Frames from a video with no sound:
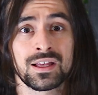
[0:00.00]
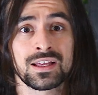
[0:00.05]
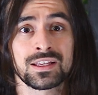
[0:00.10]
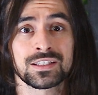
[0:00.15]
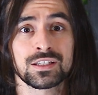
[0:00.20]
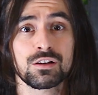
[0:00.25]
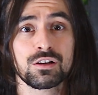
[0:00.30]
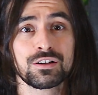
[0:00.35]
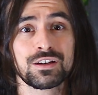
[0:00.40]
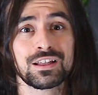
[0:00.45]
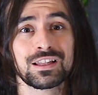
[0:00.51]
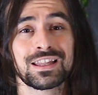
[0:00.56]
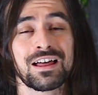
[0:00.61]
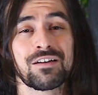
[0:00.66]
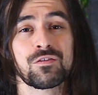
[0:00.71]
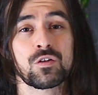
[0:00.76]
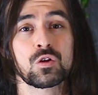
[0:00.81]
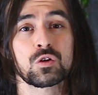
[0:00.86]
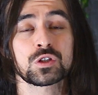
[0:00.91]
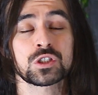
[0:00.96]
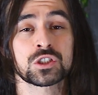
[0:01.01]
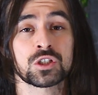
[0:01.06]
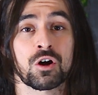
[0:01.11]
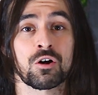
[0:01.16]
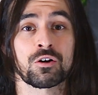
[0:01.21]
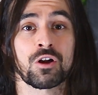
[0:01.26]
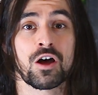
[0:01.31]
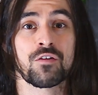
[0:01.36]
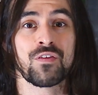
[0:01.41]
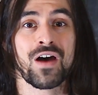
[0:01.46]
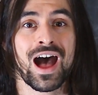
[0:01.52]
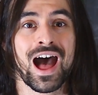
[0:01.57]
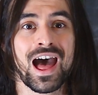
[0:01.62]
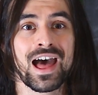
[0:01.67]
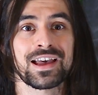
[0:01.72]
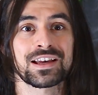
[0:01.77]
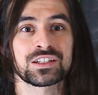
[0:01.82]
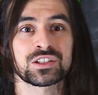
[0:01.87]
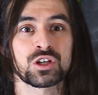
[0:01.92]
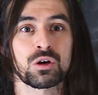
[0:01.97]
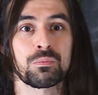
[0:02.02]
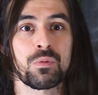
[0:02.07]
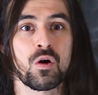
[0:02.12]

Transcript: Silicate levels start off high, so